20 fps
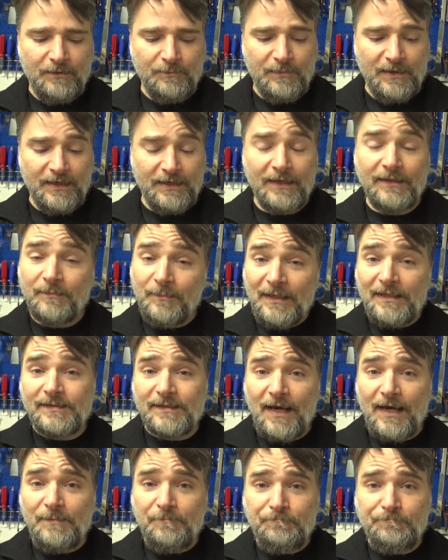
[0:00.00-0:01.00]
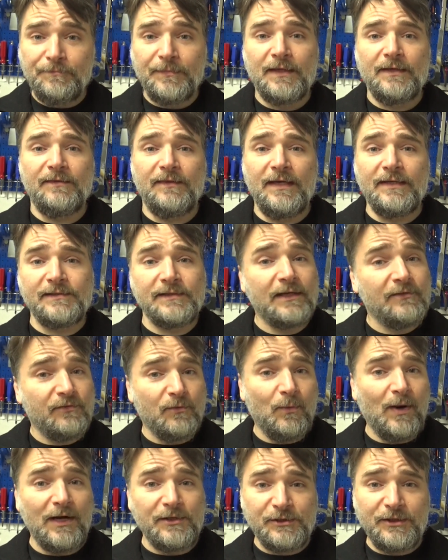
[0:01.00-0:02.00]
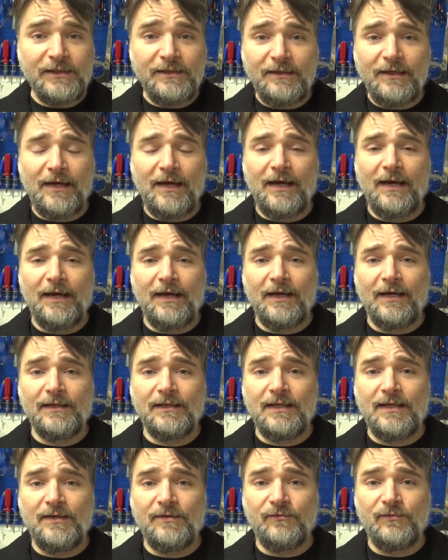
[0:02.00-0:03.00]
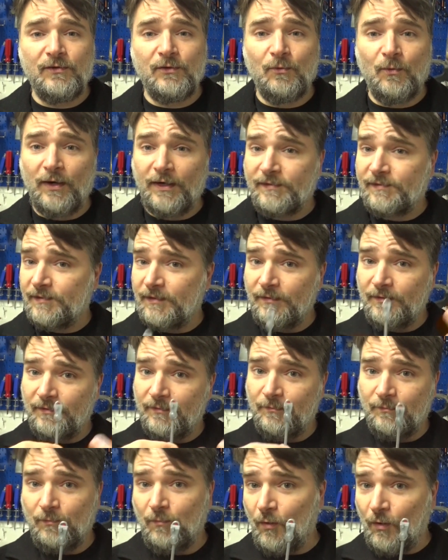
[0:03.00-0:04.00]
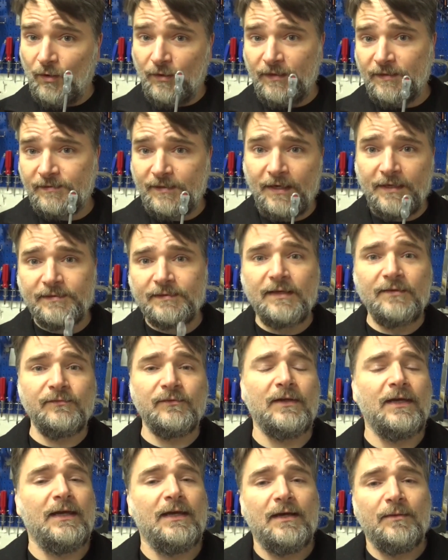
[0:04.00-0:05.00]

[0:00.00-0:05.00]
But in the meantime, thanks again for watching, and if you want to see more of this kind of stuff,